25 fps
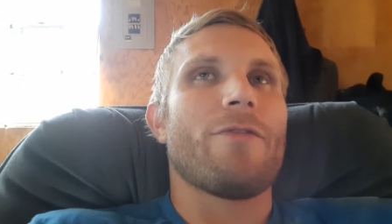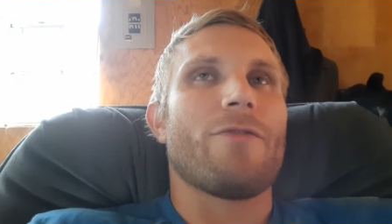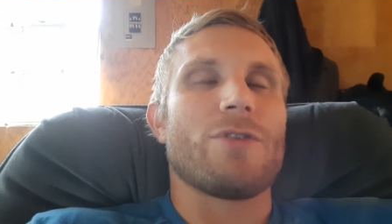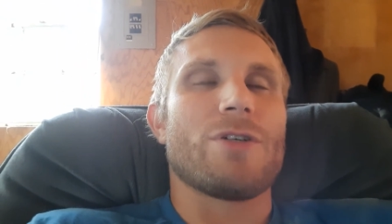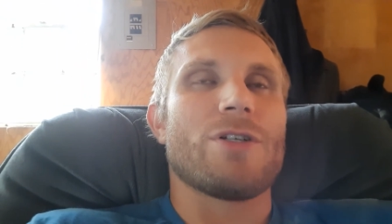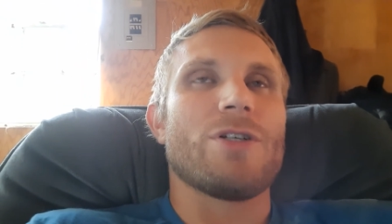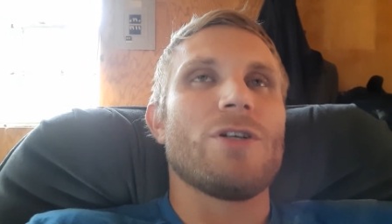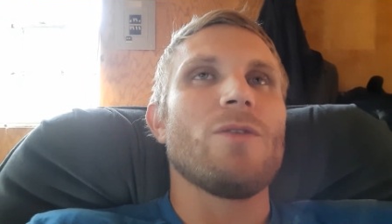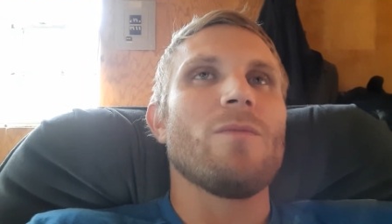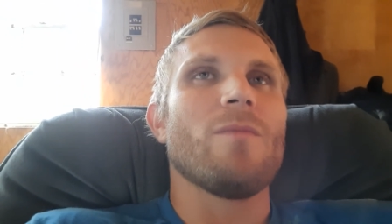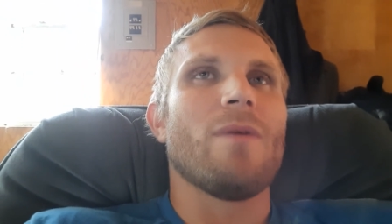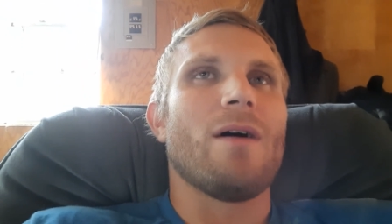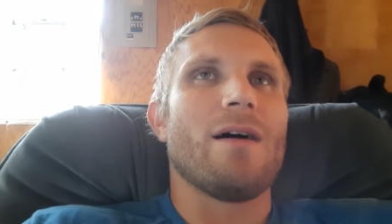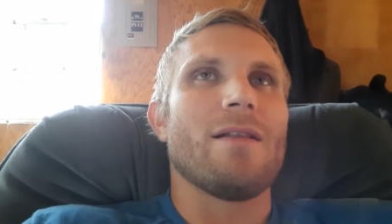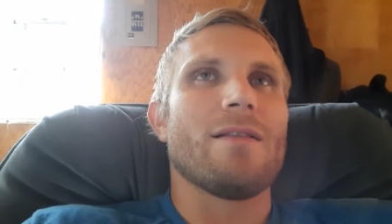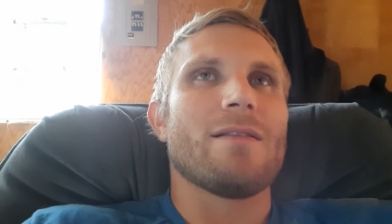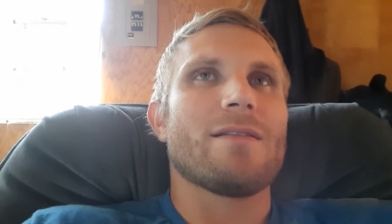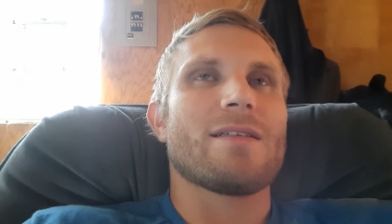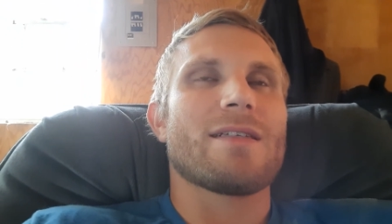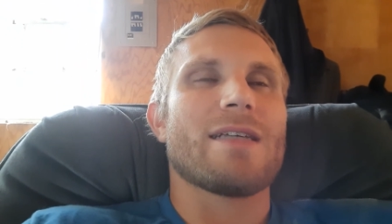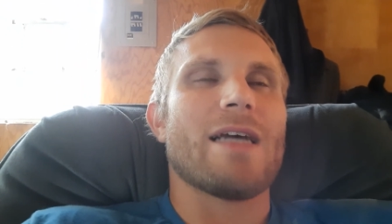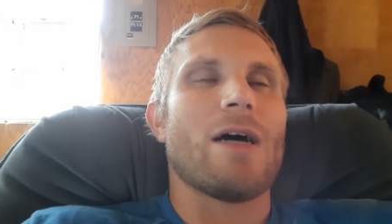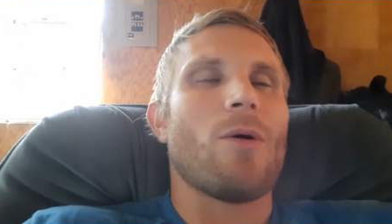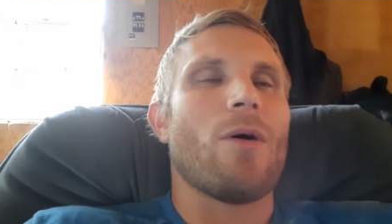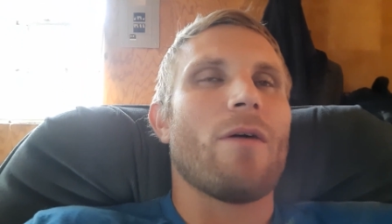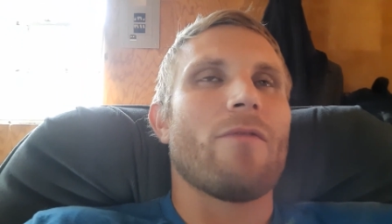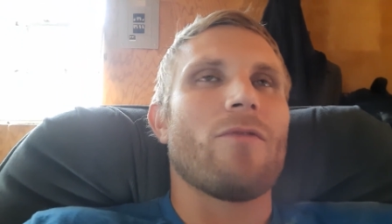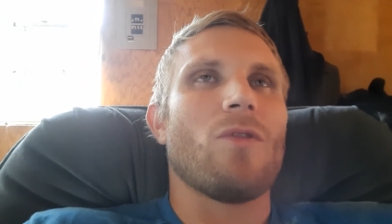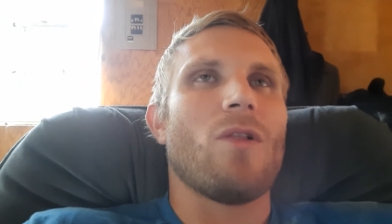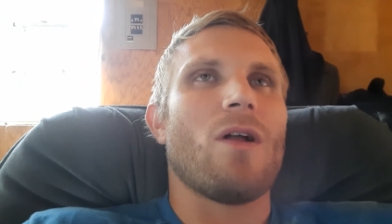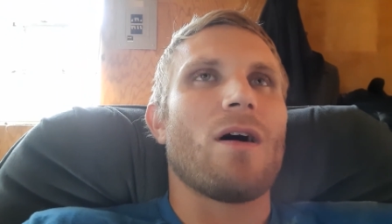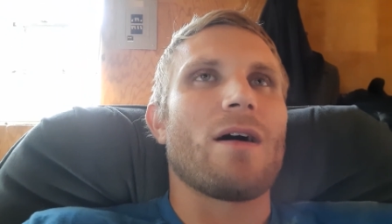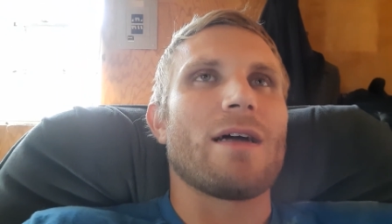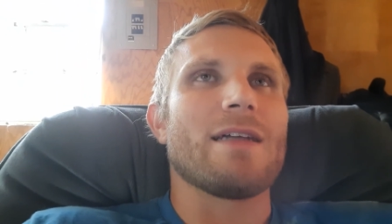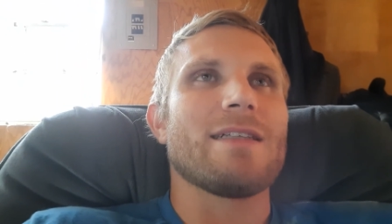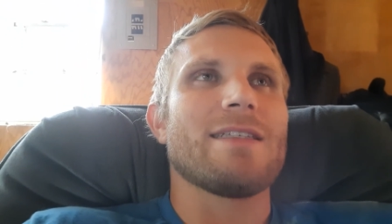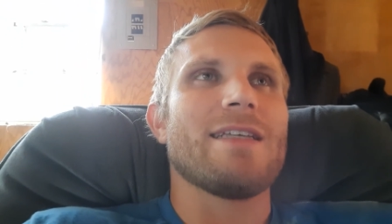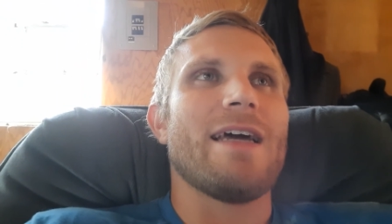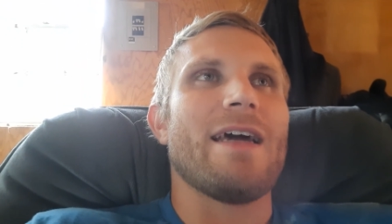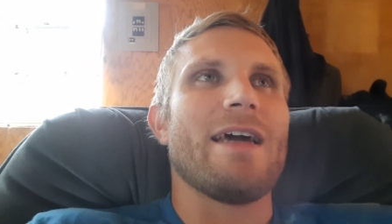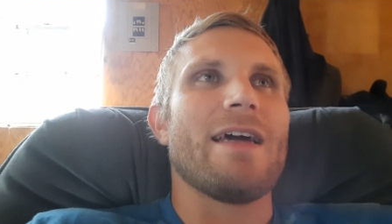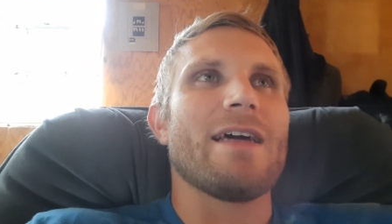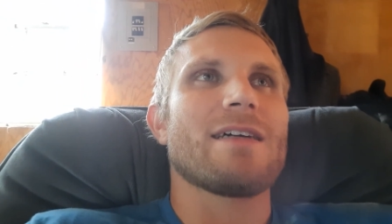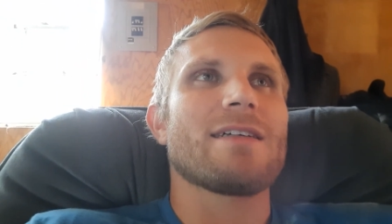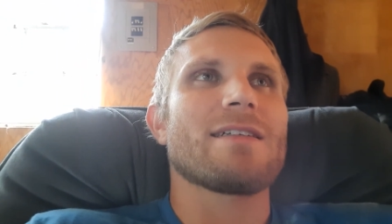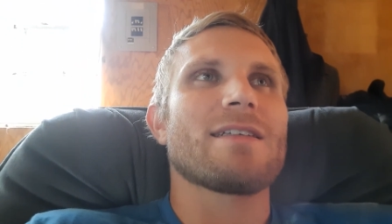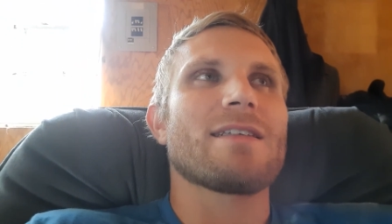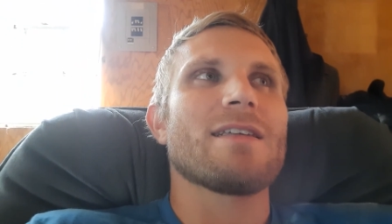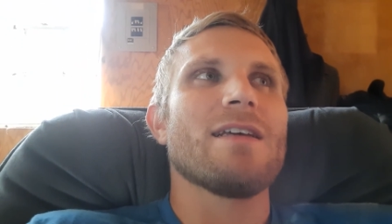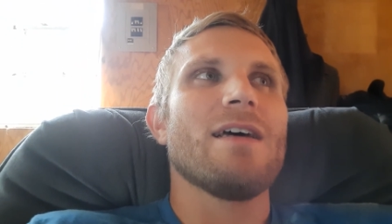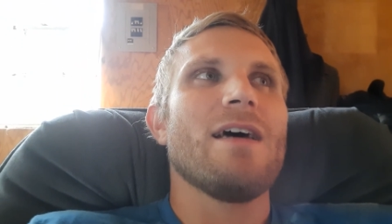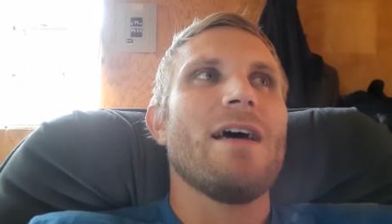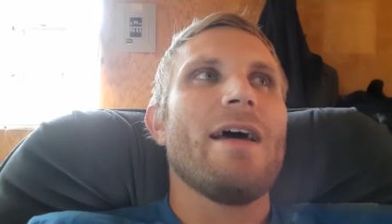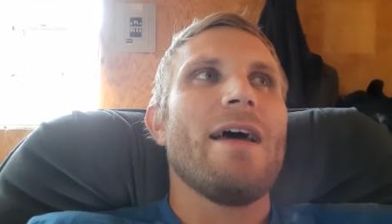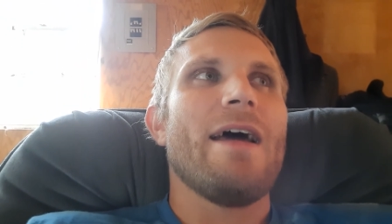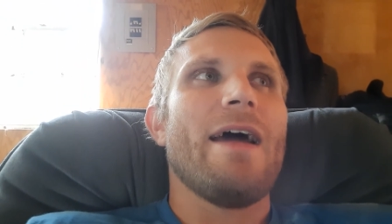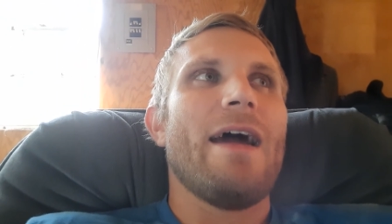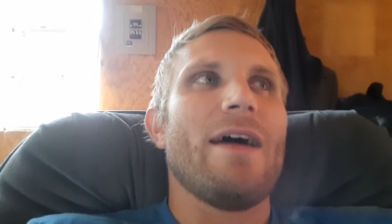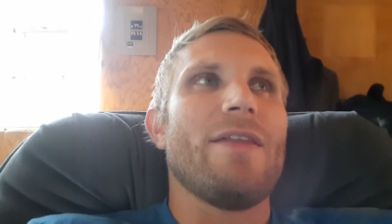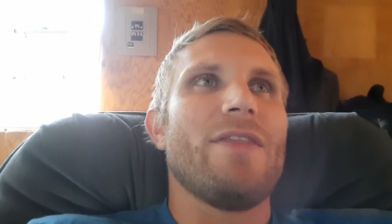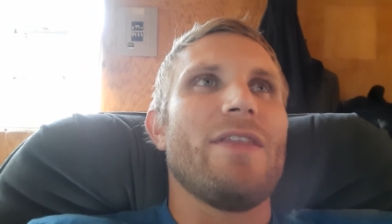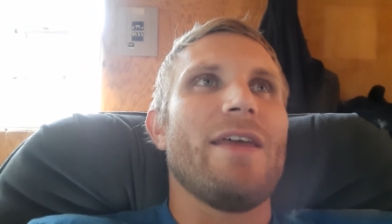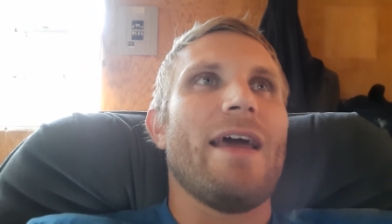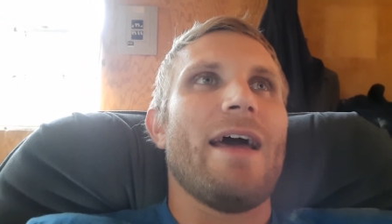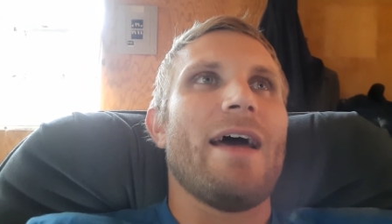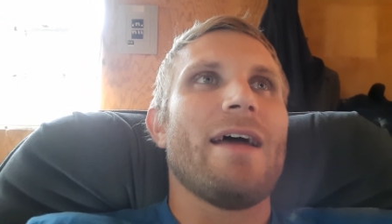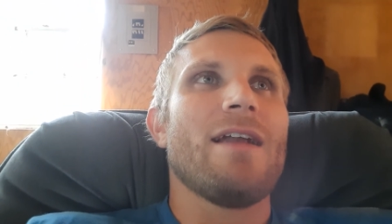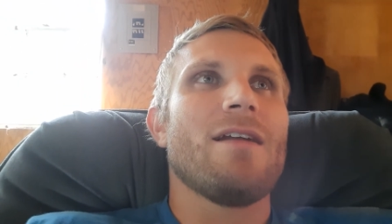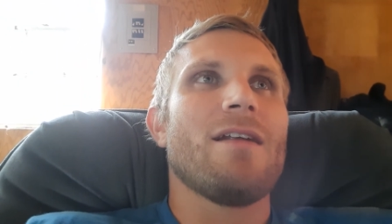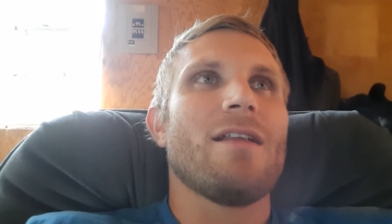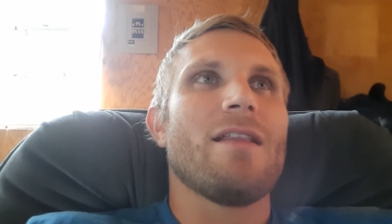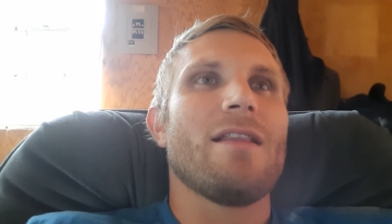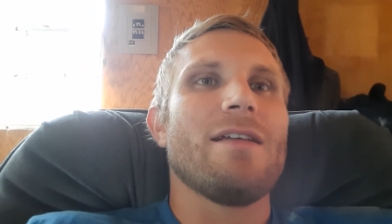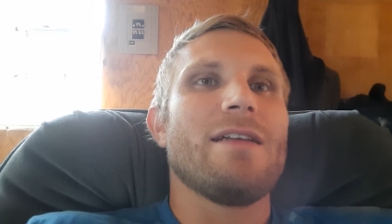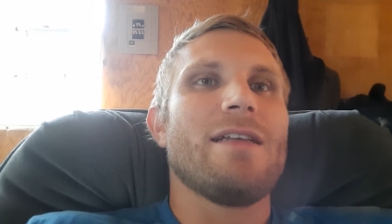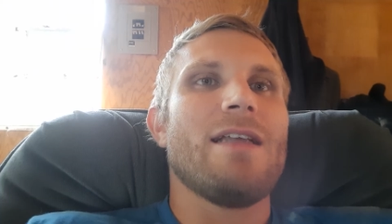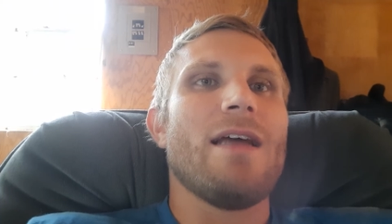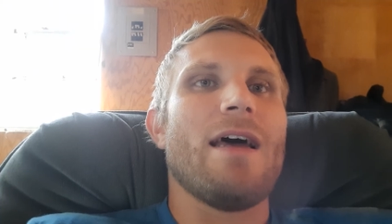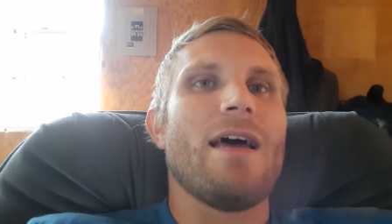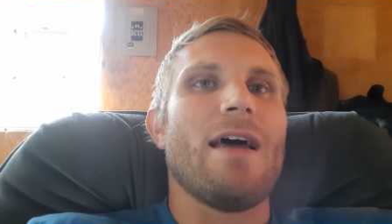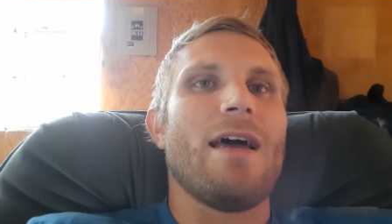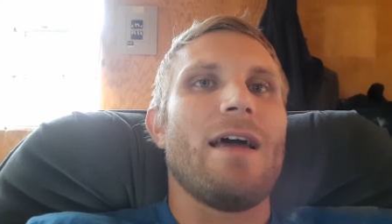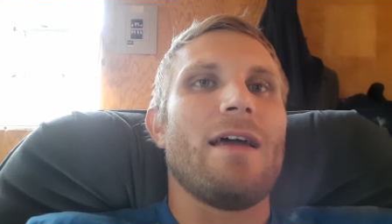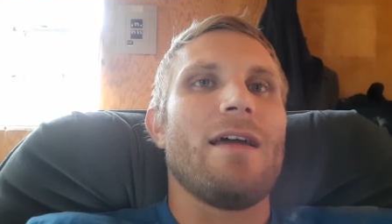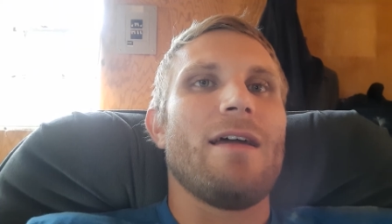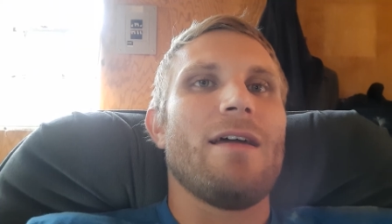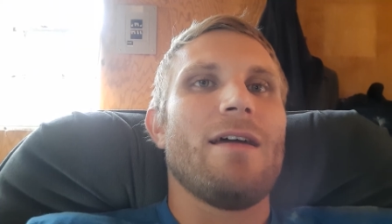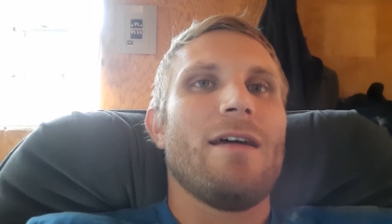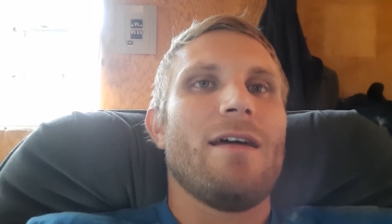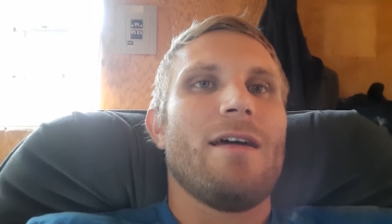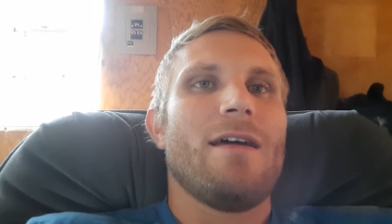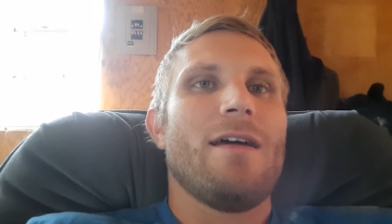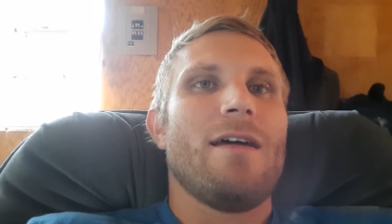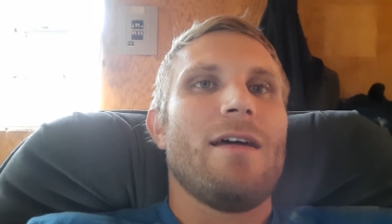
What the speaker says: for 2 months, however long it takes, at the end of the day,